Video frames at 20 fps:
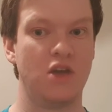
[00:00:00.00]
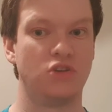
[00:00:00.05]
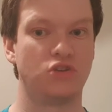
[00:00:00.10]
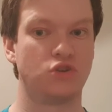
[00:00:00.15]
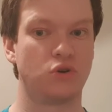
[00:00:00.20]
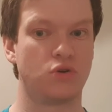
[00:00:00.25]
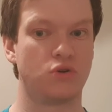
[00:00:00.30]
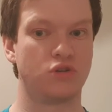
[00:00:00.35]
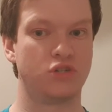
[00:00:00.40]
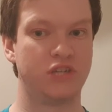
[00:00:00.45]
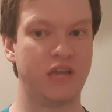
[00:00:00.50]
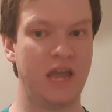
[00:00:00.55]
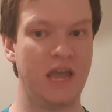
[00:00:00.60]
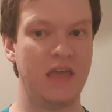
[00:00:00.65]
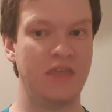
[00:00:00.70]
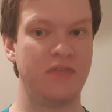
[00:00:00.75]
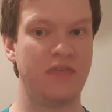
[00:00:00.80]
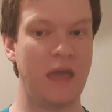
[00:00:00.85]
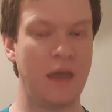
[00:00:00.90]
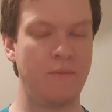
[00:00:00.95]
John
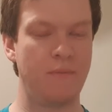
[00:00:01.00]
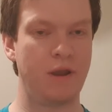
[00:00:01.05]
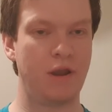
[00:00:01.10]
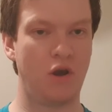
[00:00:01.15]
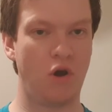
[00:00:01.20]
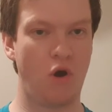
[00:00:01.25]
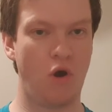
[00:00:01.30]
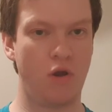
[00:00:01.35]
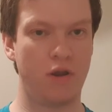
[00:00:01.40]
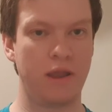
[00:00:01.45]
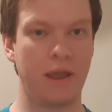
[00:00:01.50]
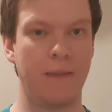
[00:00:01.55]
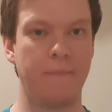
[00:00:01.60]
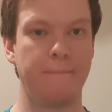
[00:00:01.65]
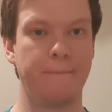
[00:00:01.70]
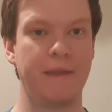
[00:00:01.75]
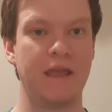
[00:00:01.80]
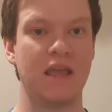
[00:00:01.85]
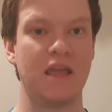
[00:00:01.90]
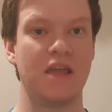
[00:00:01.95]
O'Shea then went on
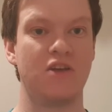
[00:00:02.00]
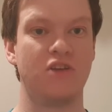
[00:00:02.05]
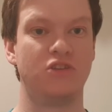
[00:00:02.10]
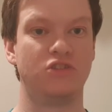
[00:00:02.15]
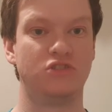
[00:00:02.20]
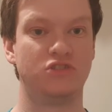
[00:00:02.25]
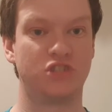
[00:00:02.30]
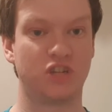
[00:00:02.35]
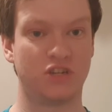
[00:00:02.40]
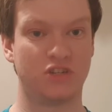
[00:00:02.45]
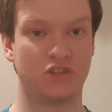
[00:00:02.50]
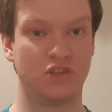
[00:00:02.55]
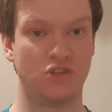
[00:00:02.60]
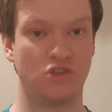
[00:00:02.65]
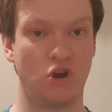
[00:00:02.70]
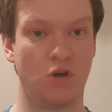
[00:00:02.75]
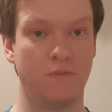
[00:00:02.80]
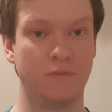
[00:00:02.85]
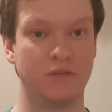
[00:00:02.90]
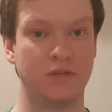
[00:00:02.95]
and beat Justin
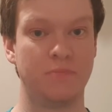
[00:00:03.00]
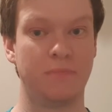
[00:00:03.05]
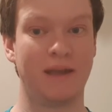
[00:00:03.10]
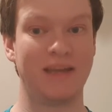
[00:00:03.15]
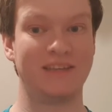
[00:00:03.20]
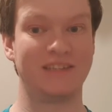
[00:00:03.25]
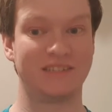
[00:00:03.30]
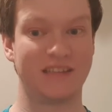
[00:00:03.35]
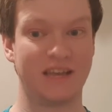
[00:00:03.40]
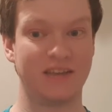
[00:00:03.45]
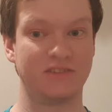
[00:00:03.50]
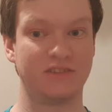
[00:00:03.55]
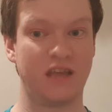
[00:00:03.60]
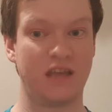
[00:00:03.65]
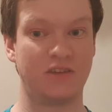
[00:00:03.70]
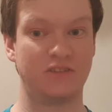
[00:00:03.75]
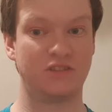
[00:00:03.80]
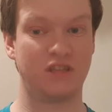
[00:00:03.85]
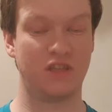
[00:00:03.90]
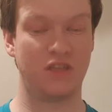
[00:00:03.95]
Thompson by 6
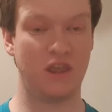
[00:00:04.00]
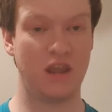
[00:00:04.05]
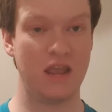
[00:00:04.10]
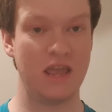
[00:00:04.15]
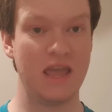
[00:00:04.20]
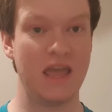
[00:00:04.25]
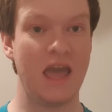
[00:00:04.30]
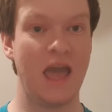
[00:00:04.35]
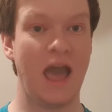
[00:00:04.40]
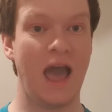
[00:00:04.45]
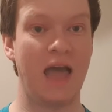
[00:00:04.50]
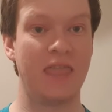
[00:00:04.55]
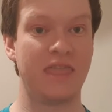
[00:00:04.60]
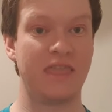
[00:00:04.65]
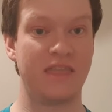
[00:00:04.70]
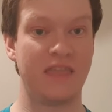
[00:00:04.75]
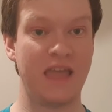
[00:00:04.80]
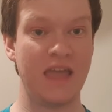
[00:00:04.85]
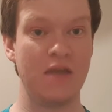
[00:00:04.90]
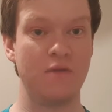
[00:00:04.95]
legs to 3, and
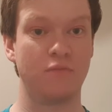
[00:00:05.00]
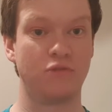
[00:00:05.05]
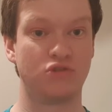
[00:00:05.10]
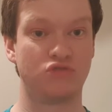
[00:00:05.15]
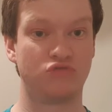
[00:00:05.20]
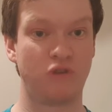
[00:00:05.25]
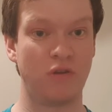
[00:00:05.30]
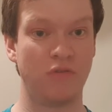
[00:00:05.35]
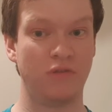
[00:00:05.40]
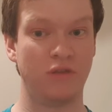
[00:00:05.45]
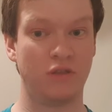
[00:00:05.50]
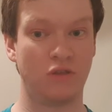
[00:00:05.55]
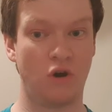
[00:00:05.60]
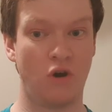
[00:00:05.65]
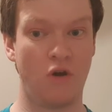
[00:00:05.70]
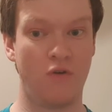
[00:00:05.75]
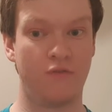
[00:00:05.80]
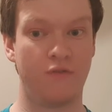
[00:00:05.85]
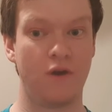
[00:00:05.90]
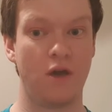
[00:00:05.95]
the night was rounded
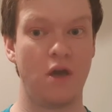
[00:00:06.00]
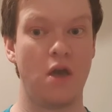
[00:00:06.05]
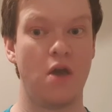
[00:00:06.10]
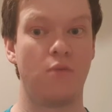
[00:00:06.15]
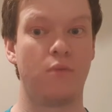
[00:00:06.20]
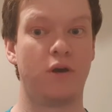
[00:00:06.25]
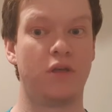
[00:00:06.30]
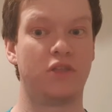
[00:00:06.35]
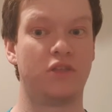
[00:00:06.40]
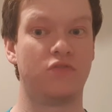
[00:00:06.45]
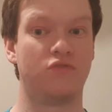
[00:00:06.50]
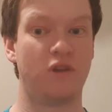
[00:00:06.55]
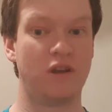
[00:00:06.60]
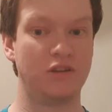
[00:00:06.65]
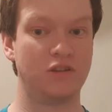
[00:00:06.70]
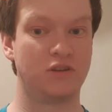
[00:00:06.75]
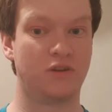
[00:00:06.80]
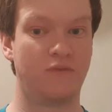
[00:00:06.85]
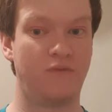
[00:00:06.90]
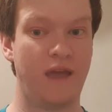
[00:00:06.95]
off with
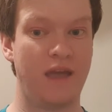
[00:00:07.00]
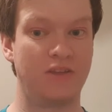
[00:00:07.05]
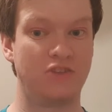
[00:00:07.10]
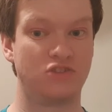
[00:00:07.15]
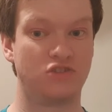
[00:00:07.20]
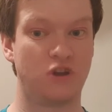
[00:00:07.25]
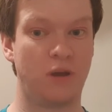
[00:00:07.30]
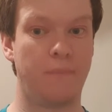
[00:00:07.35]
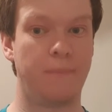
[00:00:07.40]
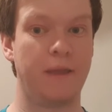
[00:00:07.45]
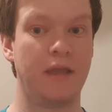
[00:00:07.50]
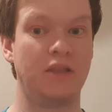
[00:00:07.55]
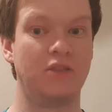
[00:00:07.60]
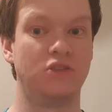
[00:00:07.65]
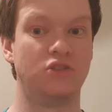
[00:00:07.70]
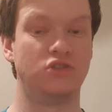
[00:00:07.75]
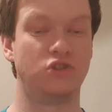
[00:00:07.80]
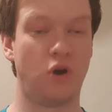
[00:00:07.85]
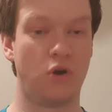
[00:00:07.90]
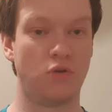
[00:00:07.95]
Richard Veenstra
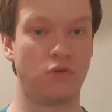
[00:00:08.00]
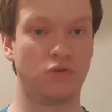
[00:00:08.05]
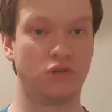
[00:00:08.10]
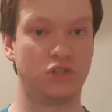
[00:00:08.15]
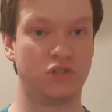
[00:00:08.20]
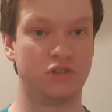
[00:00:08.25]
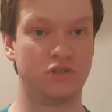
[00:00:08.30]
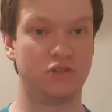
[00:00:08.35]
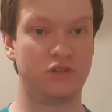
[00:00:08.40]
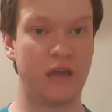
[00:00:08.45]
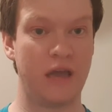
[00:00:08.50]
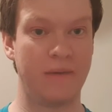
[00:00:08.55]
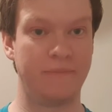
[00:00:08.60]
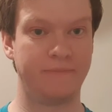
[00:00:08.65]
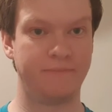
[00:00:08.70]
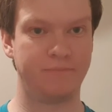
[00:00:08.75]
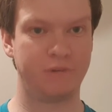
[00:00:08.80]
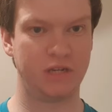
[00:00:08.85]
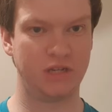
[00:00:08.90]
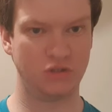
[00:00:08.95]
beating
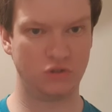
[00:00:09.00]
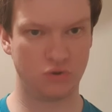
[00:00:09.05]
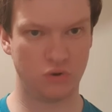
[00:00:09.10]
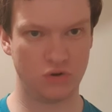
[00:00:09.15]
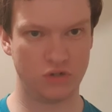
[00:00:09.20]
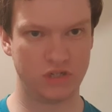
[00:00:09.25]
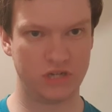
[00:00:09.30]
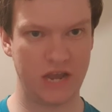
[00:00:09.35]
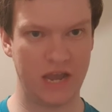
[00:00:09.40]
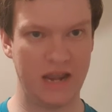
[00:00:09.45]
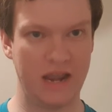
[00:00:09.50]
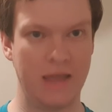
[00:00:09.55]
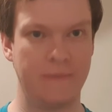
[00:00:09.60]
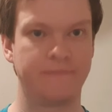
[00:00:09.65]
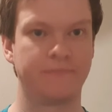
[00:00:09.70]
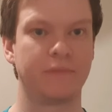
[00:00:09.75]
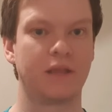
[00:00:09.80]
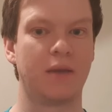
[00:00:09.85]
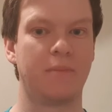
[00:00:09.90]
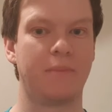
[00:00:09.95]
Joe
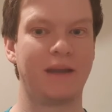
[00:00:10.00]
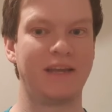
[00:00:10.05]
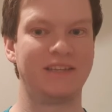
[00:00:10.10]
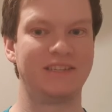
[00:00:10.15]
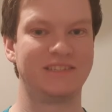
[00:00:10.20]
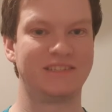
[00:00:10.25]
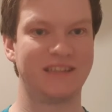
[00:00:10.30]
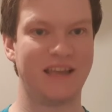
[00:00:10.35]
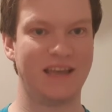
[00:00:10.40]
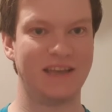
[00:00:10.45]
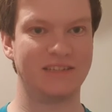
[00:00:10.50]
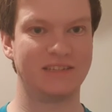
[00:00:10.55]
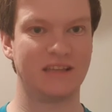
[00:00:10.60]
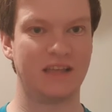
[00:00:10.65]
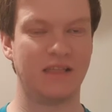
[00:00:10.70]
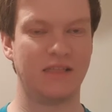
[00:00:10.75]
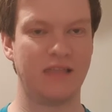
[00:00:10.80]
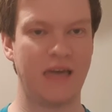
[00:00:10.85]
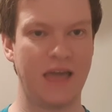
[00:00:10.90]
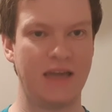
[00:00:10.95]
Chaney by 6
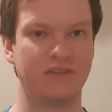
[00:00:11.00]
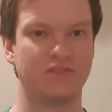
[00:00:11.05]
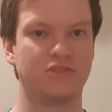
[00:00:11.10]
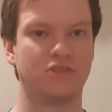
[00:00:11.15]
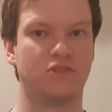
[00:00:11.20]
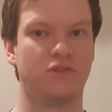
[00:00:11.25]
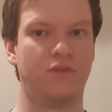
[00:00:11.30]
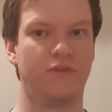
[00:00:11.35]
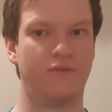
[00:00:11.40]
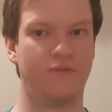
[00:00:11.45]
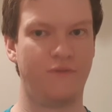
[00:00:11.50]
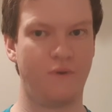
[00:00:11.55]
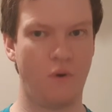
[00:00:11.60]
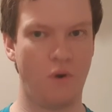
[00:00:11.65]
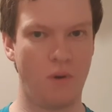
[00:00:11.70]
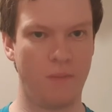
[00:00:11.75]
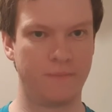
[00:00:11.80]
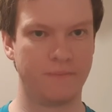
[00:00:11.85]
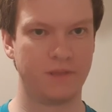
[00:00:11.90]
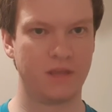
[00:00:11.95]
legs to
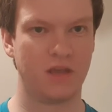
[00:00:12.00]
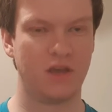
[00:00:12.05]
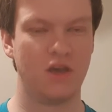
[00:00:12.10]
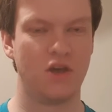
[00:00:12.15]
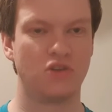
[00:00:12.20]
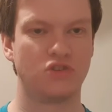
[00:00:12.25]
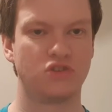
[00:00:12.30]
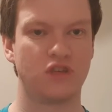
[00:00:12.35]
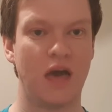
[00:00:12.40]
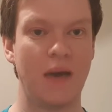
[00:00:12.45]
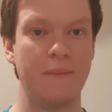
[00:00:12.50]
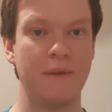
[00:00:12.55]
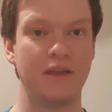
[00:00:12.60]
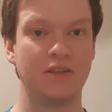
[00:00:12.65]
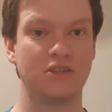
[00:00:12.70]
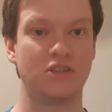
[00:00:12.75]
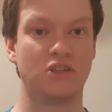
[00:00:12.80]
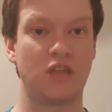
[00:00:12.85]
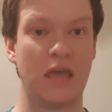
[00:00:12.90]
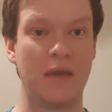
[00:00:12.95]
4. So that
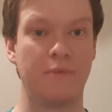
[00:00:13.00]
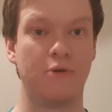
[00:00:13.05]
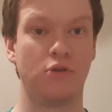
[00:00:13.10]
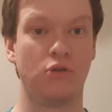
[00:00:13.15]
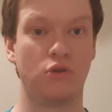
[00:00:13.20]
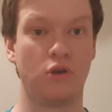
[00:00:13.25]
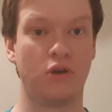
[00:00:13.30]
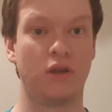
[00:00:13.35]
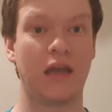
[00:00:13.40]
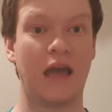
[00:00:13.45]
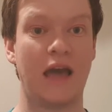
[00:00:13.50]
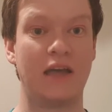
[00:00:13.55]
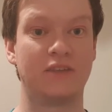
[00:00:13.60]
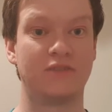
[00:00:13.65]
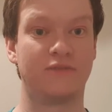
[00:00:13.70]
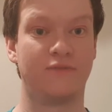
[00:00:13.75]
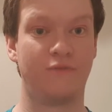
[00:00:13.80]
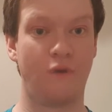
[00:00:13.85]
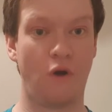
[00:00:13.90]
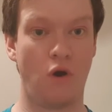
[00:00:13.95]
makes the table look
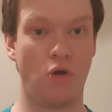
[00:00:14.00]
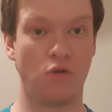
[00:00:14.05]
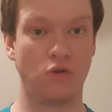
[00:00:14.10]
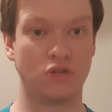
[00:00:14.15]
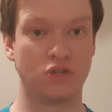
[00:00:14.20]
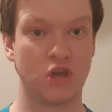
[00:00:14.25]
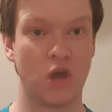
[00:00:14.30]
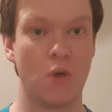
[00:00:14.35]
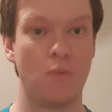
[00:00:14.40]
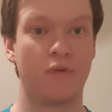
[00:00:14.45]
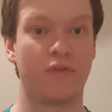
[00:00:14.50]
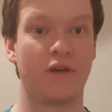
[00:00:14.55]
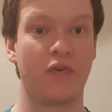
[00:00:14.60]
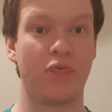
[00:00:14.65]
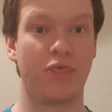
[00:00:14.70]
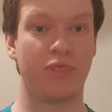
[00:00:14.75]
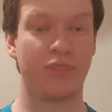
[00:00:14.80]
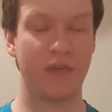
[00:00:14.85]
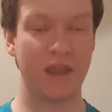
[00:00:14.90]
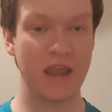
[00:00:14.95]
as follows. We've
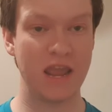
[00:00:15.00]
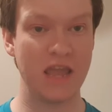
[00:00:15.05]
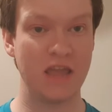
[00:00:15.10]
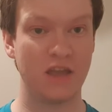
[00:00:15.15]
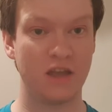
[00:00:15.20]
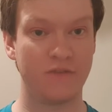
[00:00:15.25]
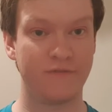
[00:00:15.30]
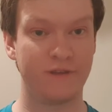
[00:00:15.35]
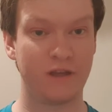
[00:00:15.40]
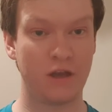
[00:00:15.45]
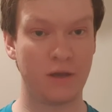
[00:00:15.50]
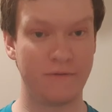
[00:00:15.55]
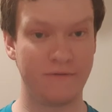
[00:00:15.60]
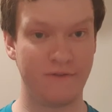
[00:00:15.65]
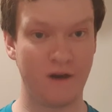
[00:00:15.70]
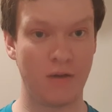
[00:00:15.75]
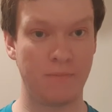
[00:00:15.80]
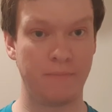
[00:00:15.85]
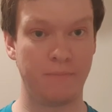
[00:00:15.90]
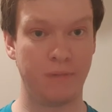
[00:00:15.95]
got 3
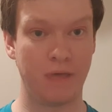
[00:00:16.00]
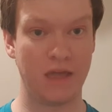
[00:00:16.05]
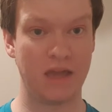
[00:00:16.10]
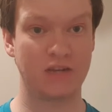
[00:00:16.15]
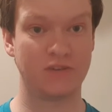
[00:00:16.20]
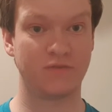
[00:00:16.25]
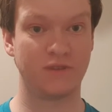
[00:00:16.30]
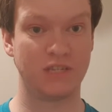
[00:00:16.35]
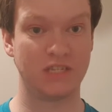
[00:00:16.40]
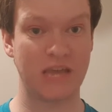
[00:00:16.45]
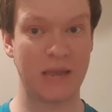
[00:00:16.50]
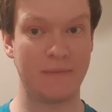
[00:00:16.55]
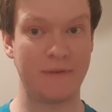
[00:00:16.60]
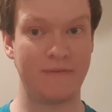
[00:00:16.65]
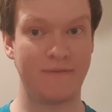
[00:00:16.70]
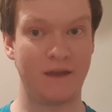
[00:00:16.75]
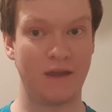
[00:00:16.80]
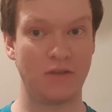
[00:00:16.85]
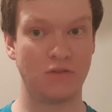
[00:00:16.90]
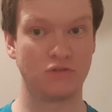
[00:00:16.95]
confirmed players for the
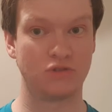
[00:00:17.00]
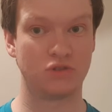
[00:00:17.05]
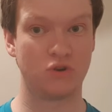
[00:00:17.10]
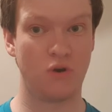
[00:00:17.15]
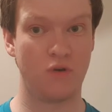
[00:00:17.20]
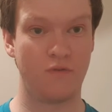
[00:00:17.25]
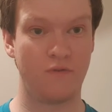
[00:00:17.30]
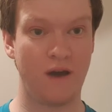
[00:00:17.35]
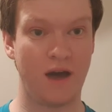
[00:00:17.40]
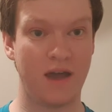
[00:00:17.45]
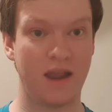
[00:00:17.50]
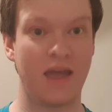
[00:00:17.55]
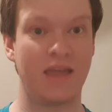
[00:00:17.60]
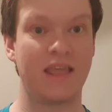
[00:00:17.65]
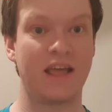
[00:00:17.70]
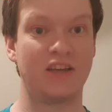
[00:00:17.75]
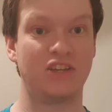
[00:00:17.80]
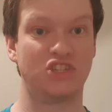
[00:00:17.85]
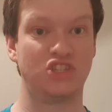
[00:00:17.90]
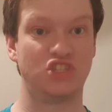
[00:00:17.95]
semi-finals so far,
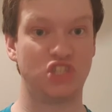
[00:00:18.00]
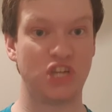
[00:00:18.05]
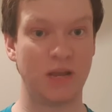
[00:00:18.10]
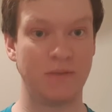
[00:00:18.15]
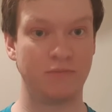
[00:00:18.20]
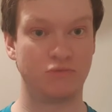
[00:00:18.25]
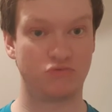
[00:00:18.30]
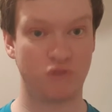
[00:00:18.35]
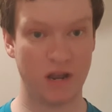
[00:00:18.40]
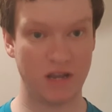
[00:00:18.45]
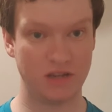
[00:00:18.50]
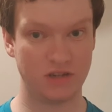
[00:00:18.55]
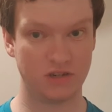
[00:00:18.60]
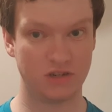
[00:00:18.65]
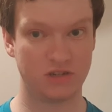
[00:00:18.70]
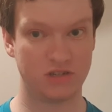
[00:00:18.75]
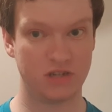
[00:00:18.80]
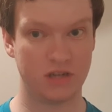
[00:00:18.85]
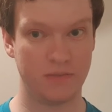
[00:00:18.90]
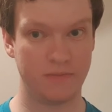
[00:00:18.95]
and that's James
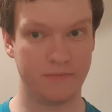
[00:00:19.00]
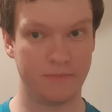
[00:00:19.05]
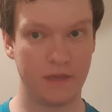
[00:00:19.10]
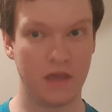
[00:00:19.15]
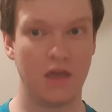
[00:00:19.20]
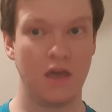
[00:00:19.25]
Richardson,